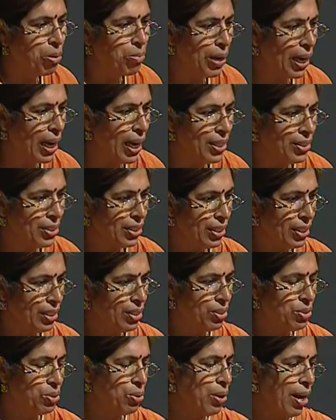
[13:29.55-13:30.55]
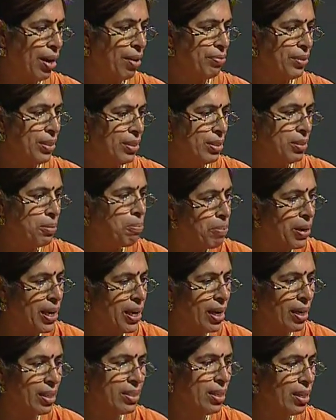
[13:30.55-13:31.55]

Omega Engineers, you have this PX